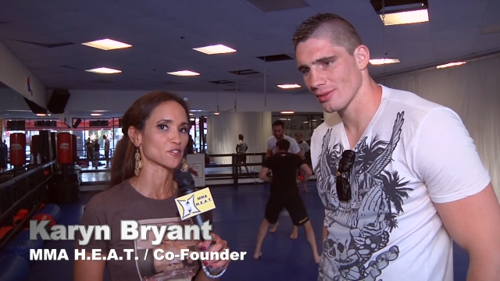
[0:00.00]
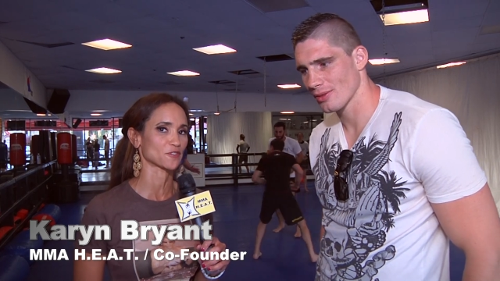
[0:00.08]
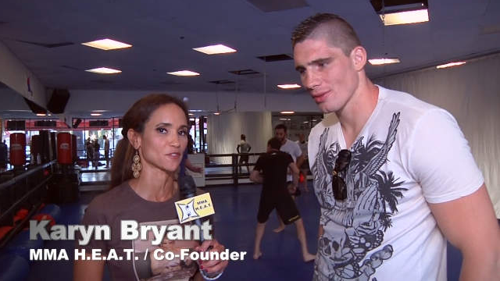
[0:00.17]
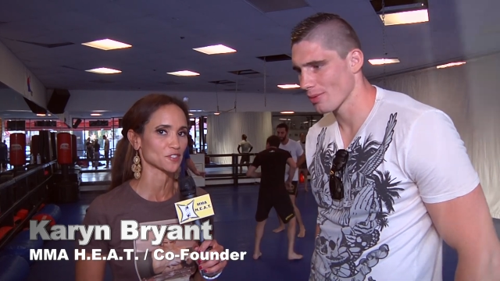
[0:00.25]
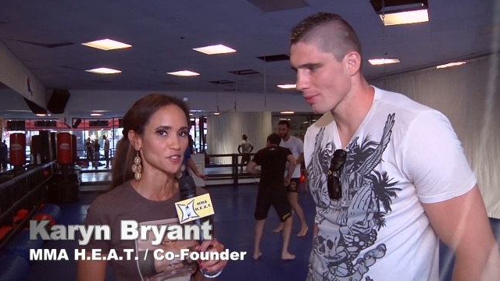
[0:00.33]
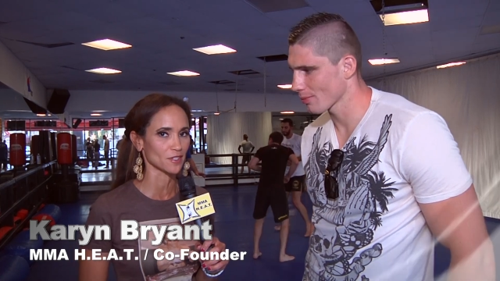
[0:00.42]
Speaker 1: Of
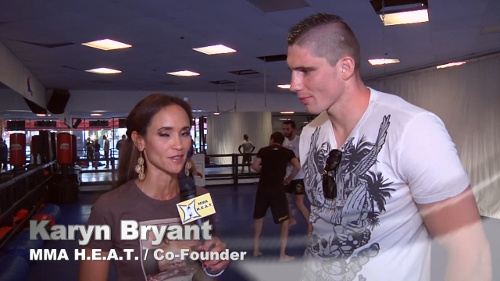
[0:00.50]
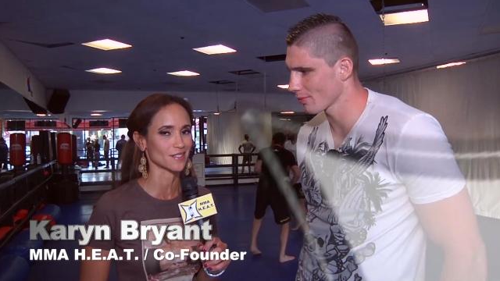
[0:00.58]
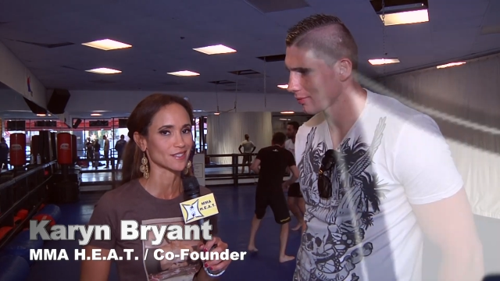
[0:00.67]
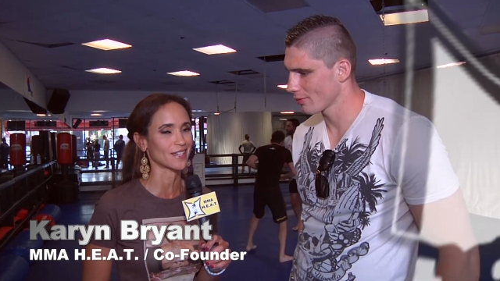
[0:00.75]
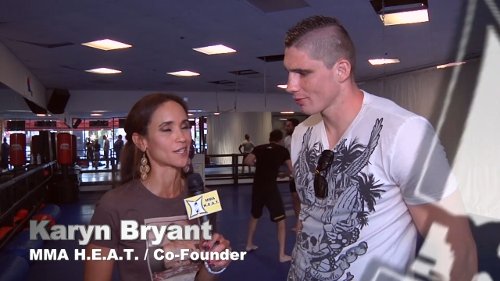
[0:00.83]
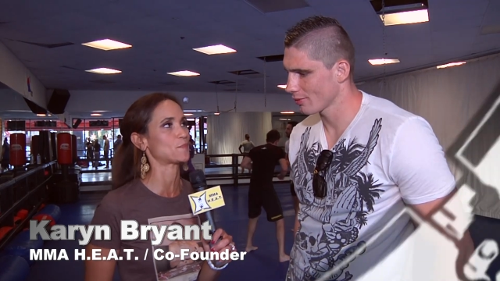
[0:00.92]
course, folks, you know
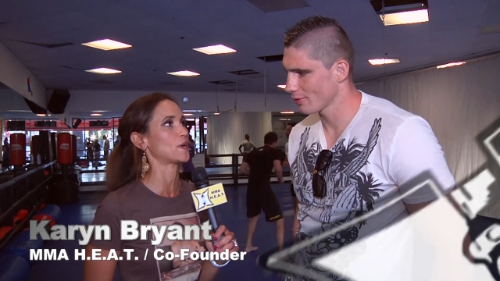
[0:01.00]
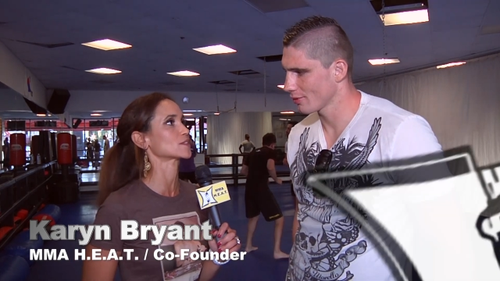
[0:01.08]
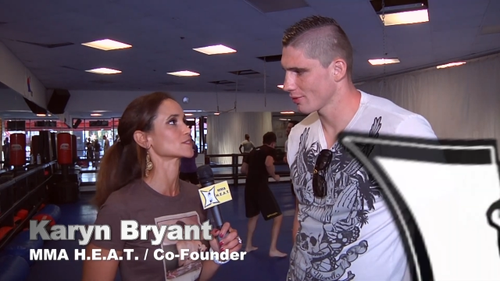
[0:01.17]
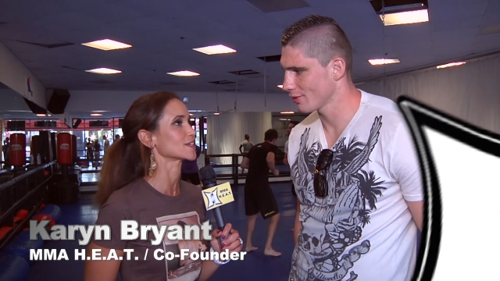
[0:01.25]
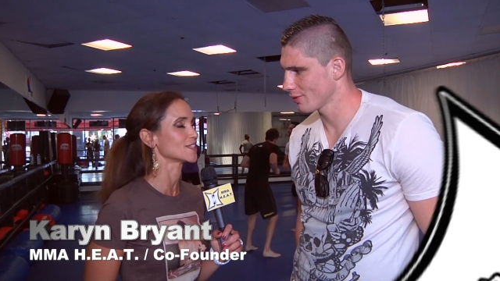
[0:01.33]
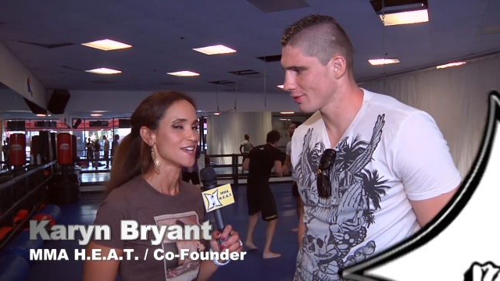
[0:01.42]
that's
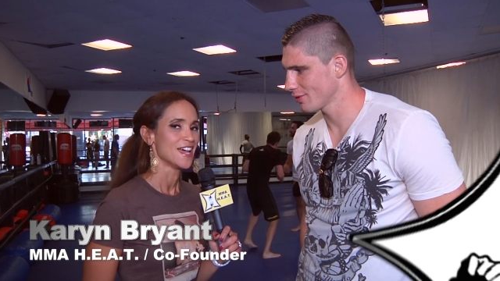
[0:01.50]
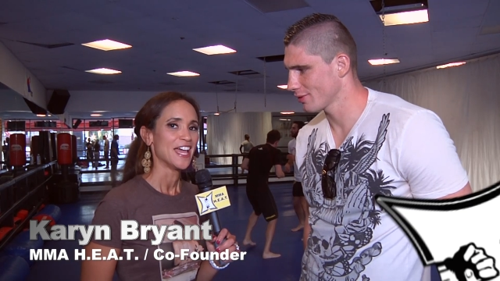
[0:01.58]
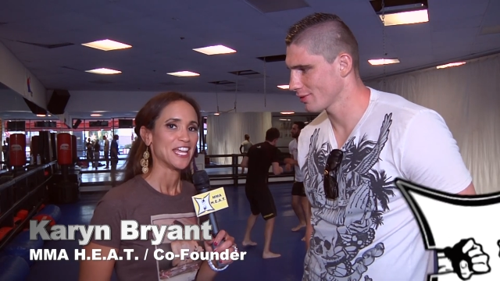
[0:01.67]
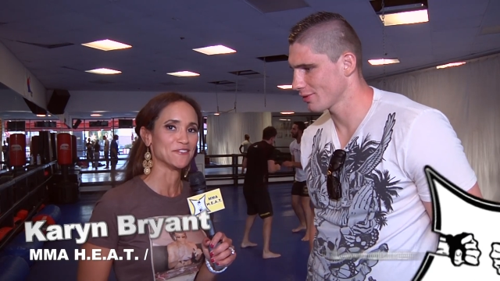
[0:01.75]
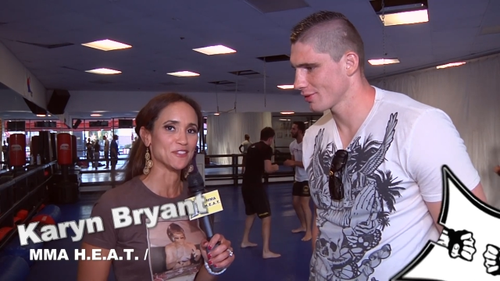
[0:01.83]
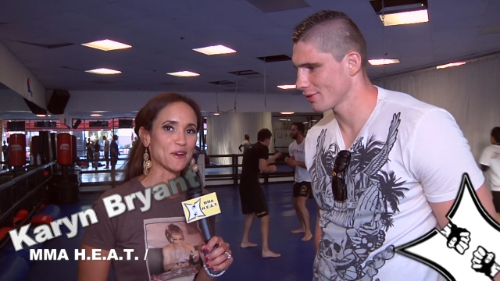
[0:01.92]
kickboxing.
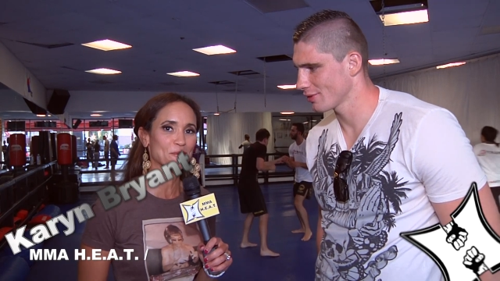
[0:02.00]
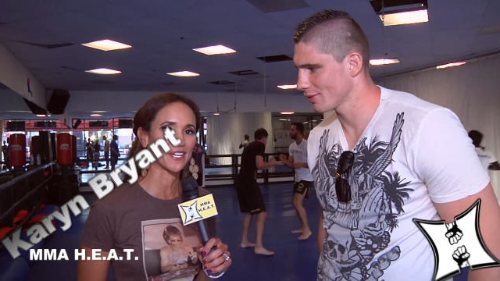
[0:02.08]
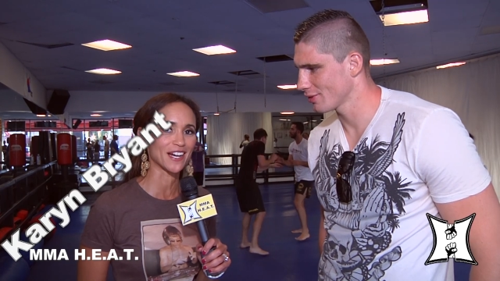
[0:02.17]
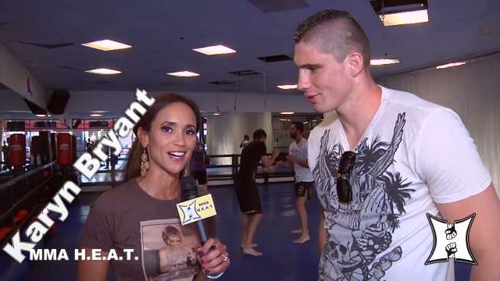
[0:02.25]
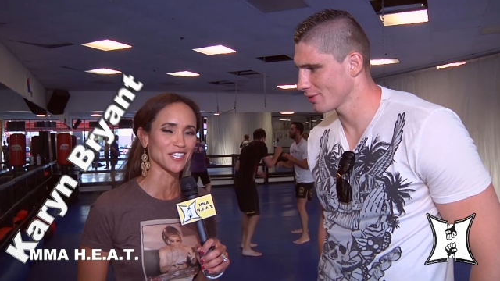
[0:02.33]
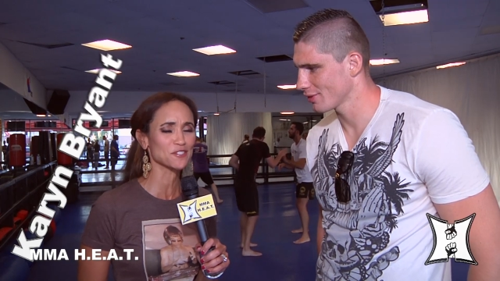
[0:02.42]
And even though
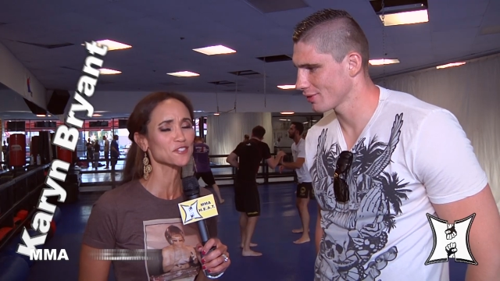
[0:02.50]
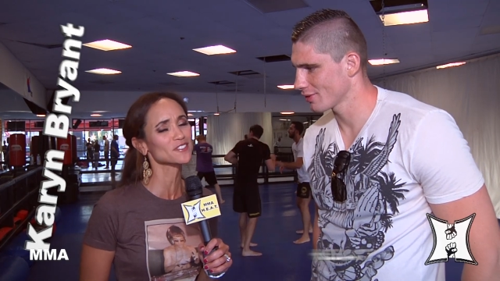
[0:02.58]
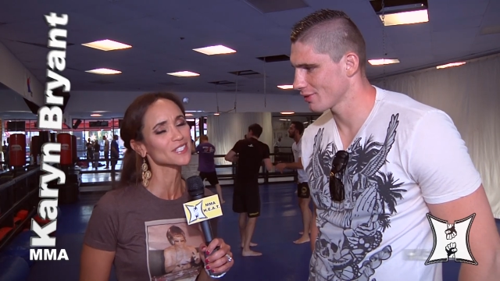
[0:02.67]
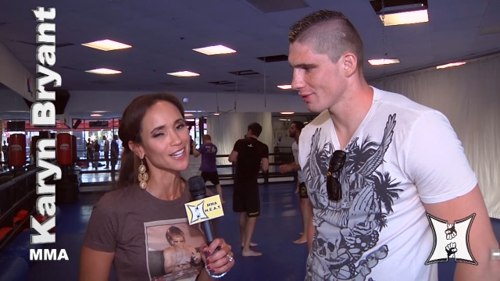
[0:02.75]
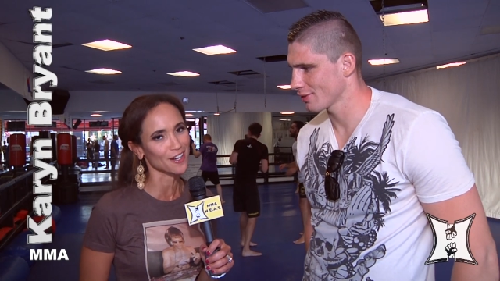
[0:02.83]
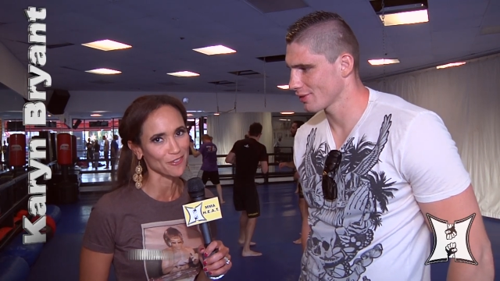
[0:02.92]
we uh,
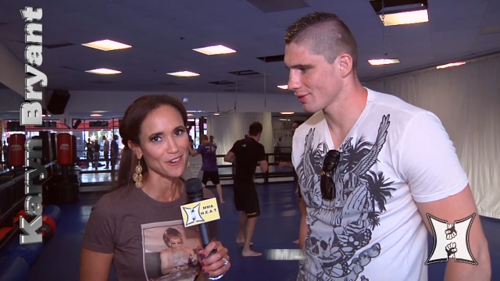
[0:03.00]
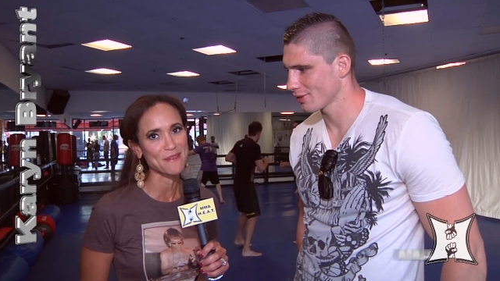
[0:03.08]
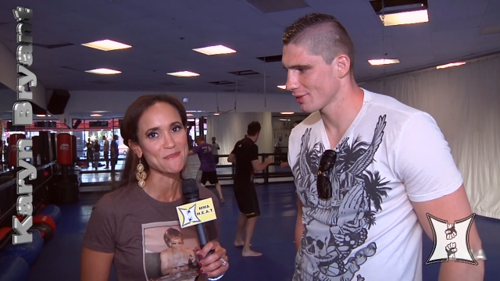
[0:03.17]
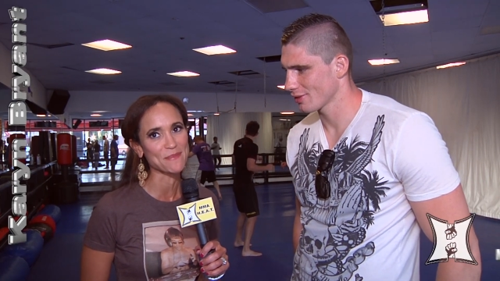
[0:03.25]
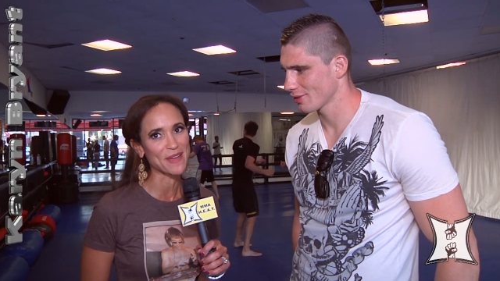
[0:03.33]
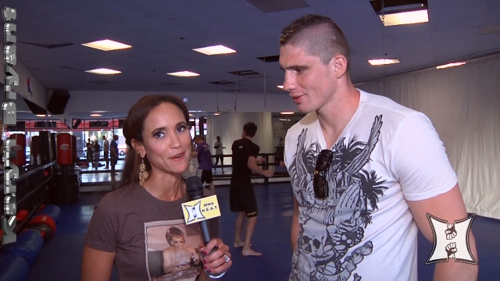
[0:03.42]
usually cover
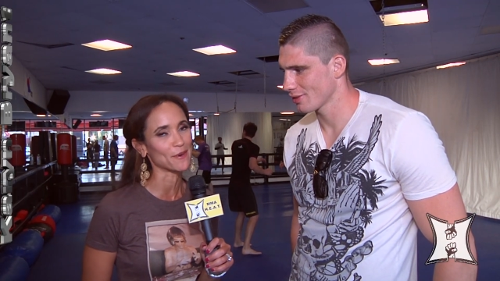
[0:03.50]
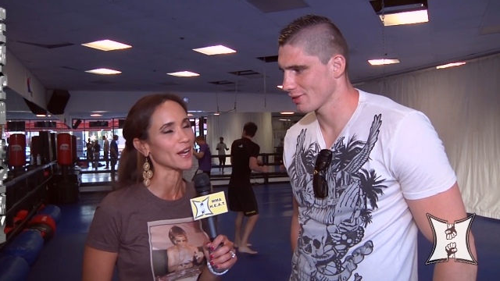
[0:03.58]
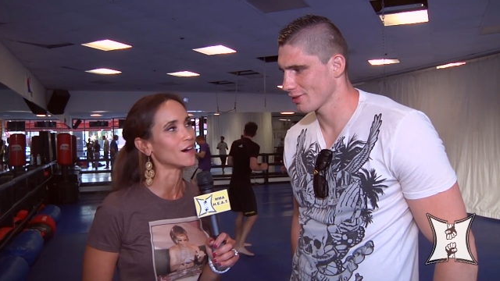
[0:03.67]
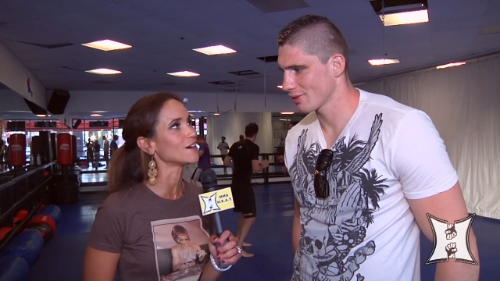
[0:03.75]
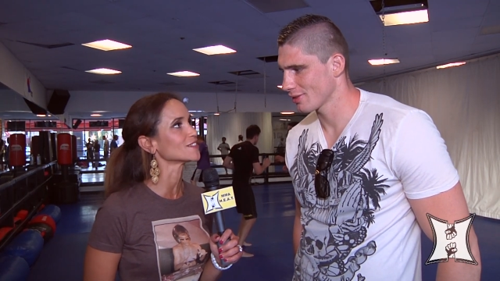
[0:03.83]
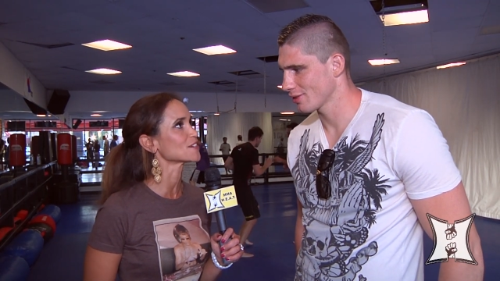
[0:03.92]
MMA,
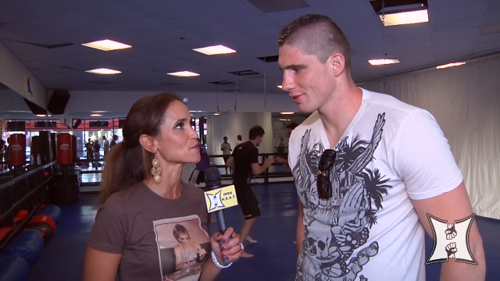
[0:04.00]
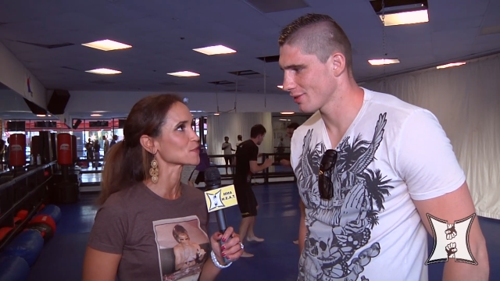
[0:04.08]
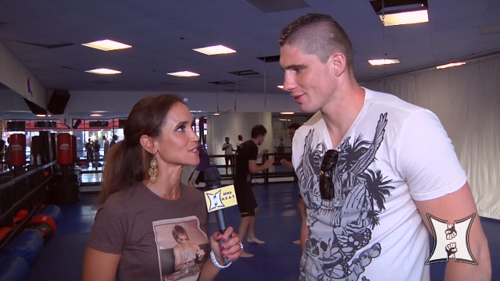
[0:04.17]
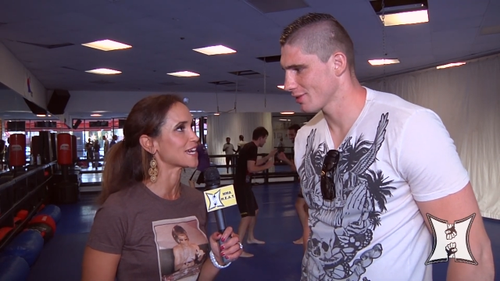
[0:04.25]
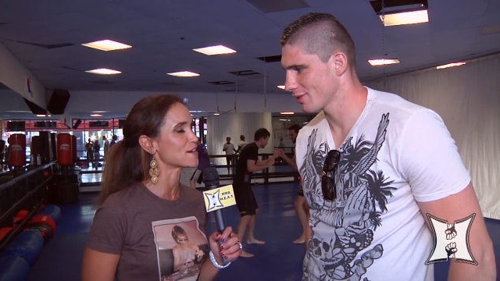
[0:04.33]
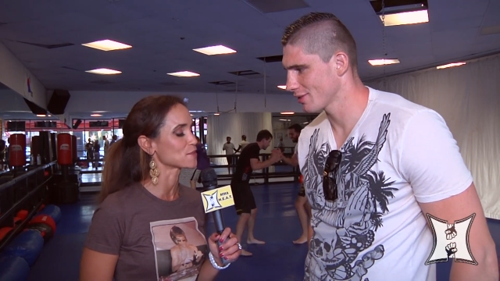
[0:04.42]
we all know
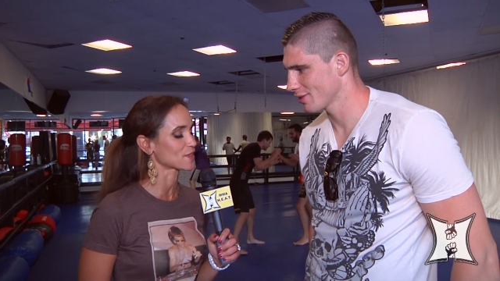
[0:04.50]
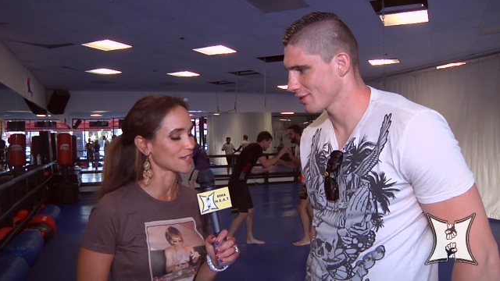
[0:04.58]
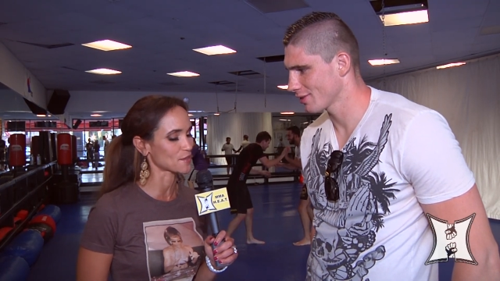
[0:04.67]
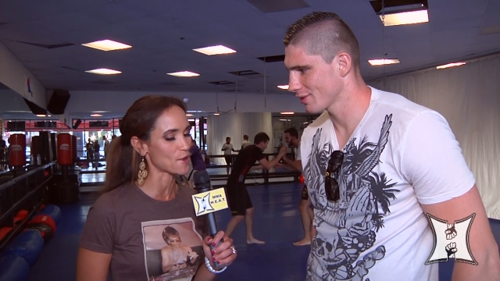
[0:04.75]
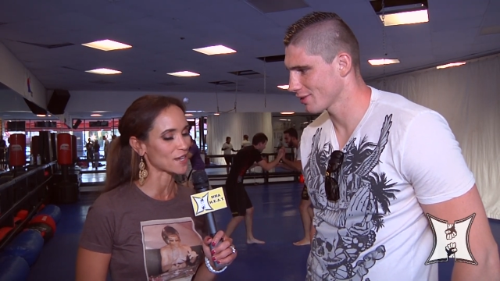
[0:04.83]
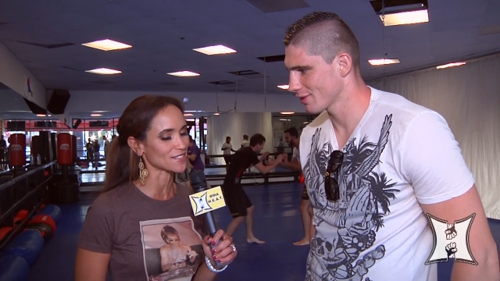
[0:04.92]
we're down with
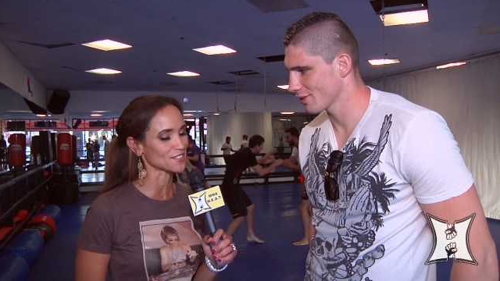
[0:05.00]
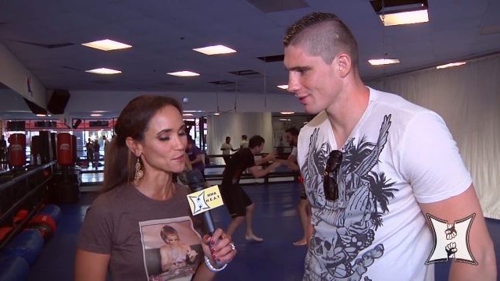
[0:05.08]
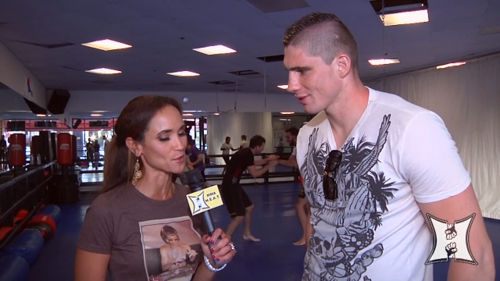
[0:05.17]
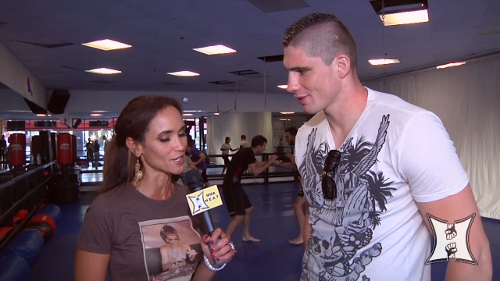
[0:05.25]
kickboxing.